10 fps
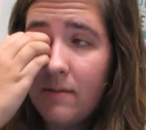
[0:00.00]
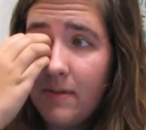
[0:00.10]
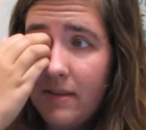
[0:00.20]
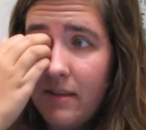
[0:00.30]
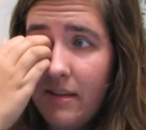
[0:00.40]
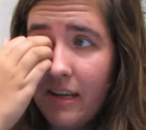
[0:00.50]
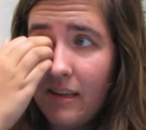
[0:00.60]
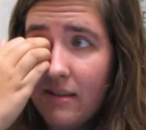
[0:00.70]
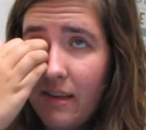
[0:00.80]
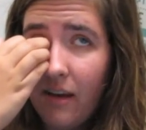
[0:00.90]
supposed to take
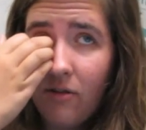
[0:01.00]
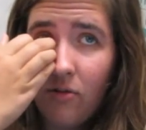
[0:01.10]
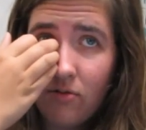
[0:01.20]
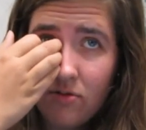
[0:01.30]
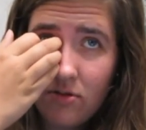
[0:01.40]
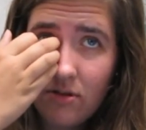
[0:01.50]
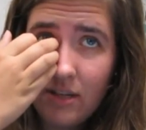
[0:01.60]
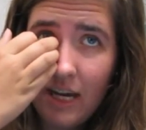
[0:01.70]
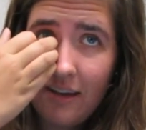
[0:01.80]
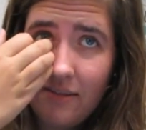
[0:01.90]
this, like, culture
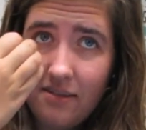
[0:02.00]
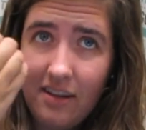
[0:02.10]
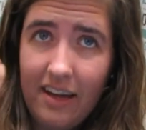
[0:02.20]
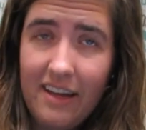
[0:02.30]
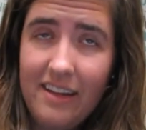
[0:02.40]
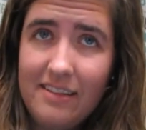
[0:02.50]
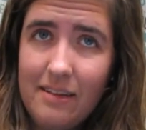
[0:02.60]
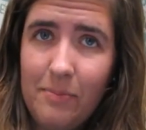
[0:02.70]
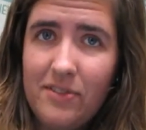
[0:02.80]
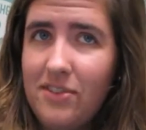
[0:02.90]
test. It's
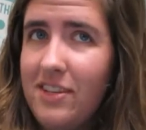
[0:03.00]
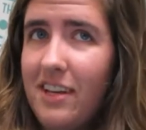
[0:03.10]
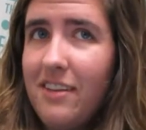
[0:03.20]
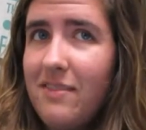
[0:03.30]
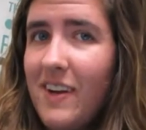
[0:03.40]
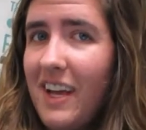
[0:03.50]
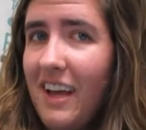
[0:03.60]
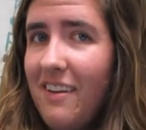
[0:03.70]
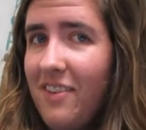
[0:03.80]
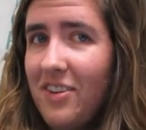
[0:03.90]
supposed to tell us what
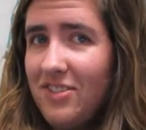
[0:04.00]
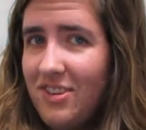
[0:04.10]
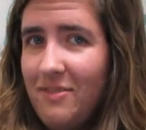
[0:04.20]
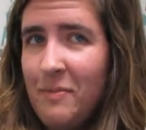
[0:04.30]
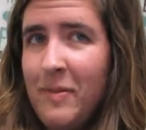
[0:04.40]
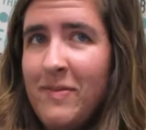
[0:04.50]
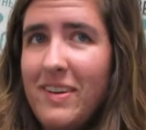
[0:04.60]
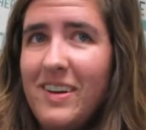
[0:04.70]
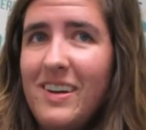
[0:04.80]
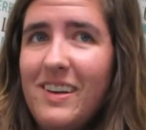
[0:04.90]
kind of culture we
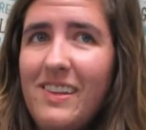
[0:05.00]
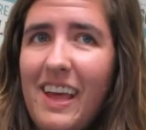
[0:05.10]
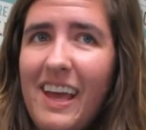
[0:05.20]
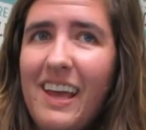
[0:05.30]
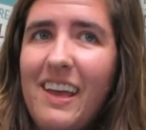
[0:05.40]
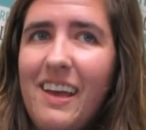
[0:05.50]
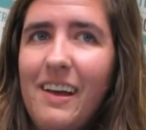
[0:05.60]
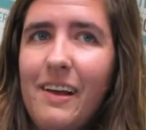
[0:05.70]
prefer, like...